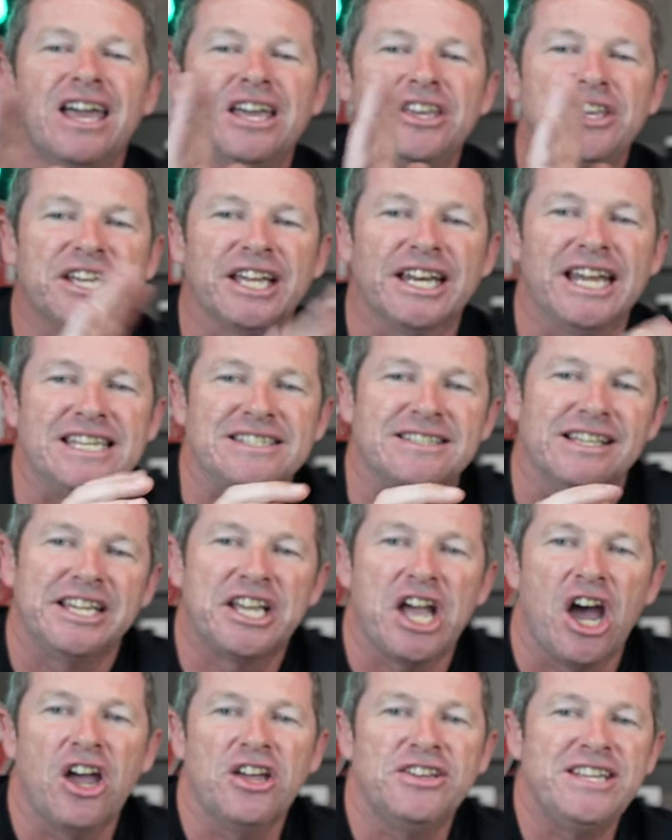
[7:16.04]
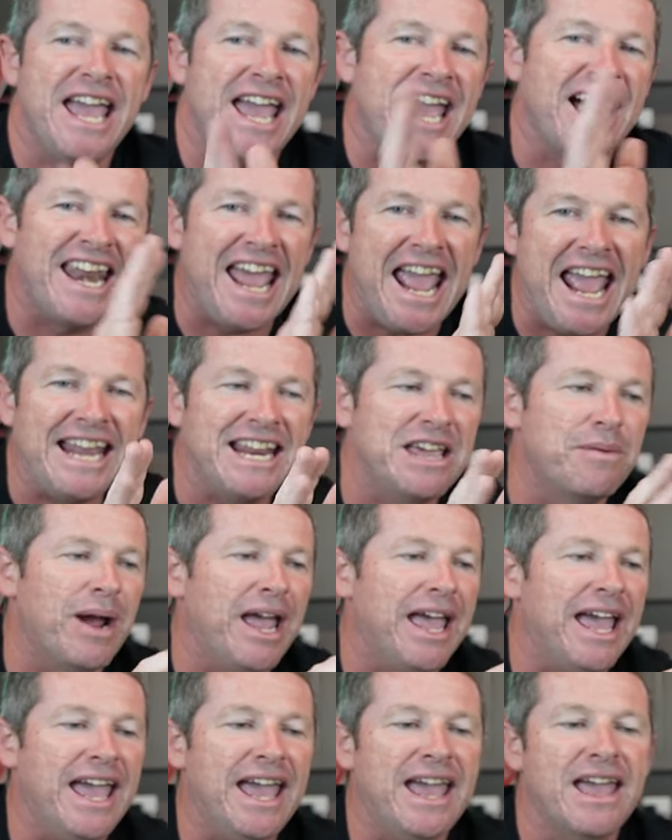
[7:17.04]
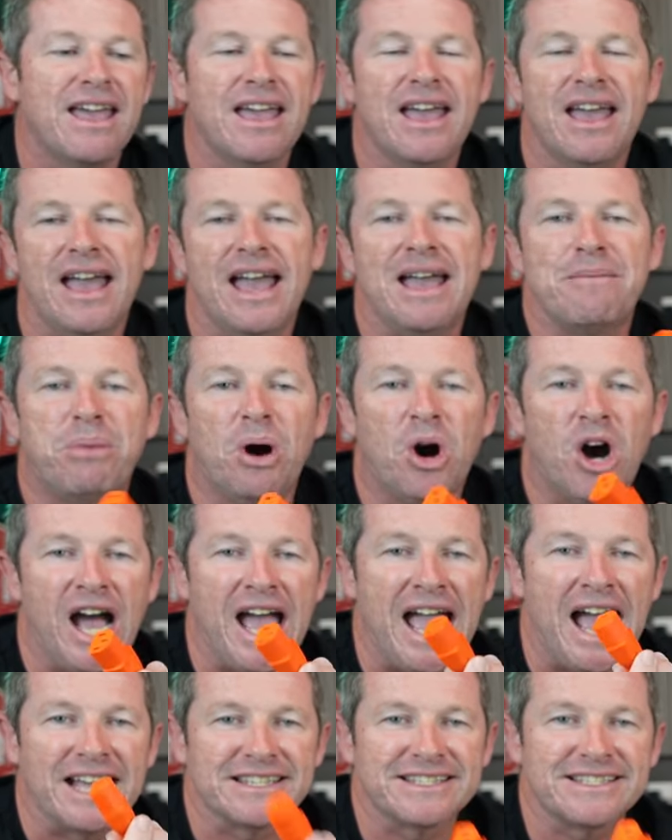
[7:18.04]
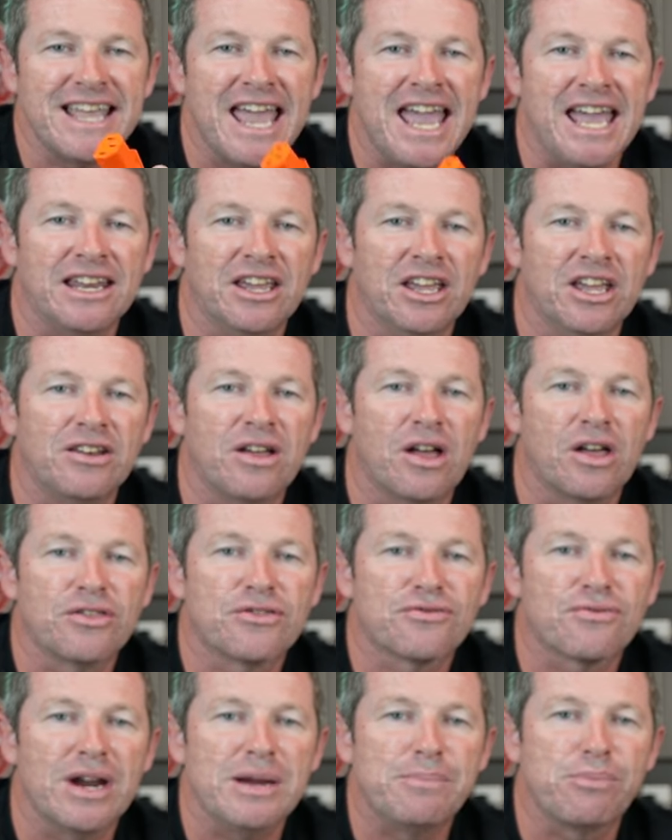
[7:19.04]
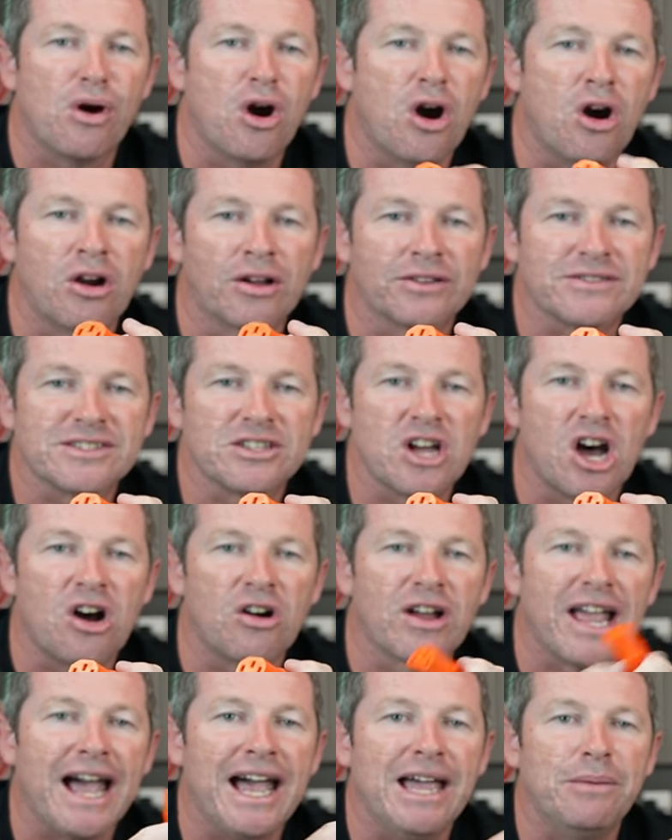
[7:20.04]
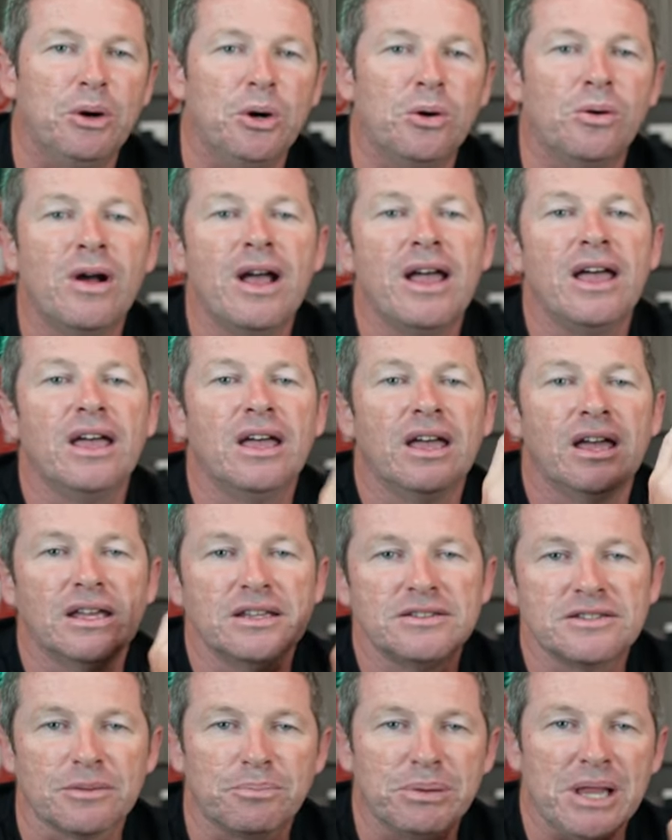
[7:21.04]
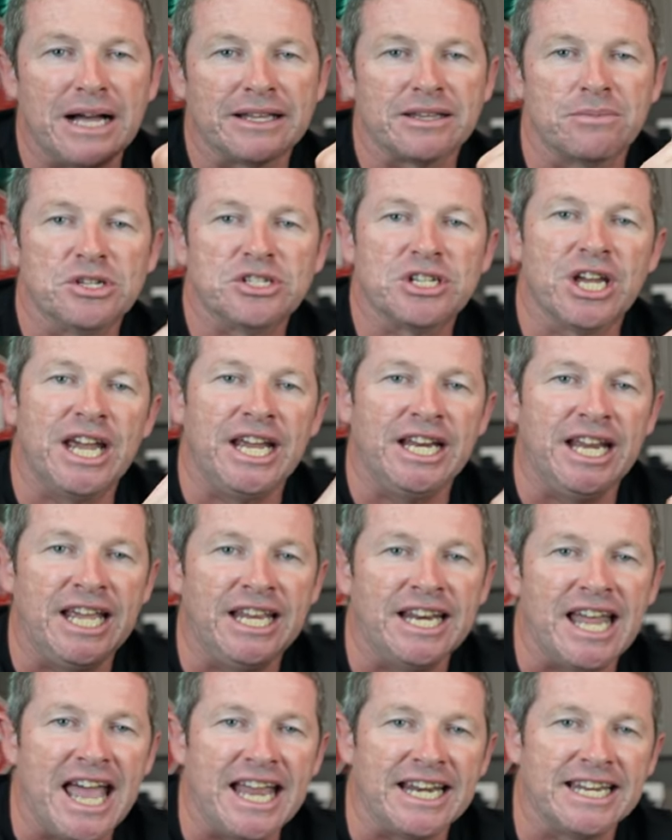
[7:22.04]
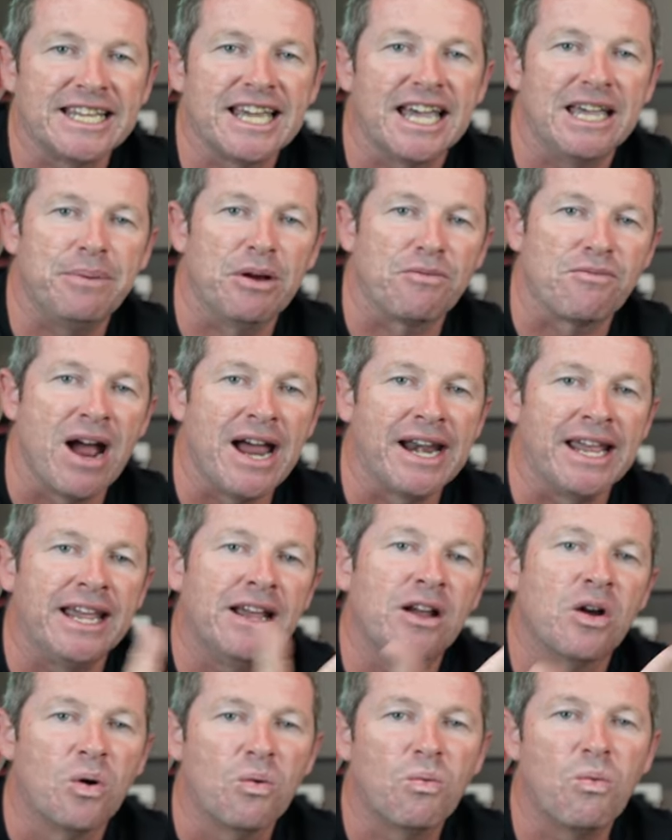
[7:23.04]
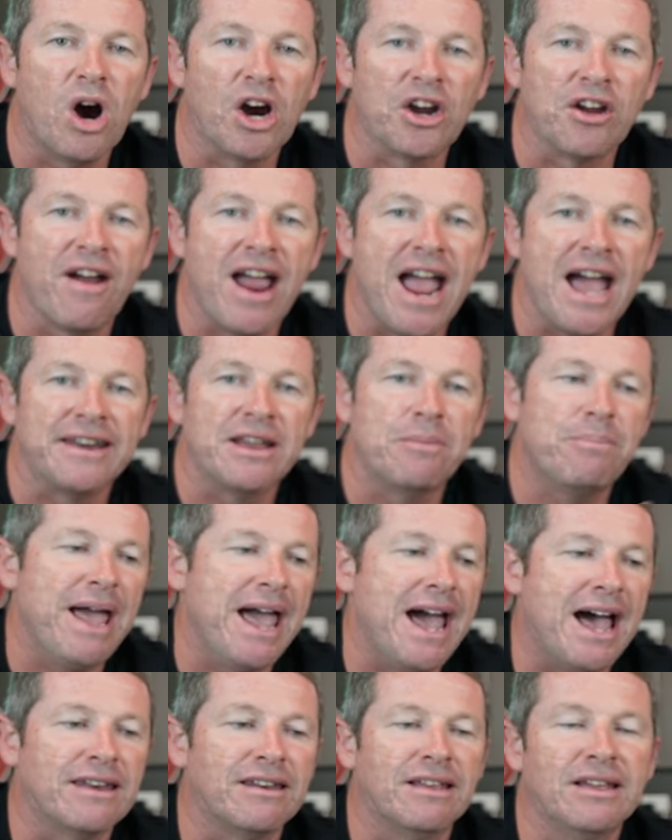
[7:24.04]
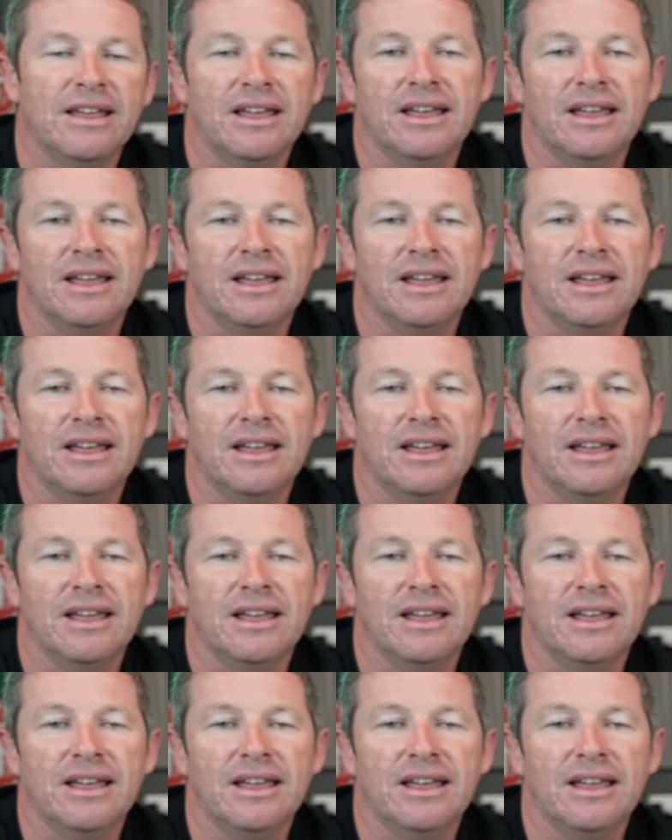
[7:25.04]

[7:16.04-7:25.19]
you can easily go down anywhere and buy a standard three-prong style cable to plug the machine in and keep it running while you're out and about.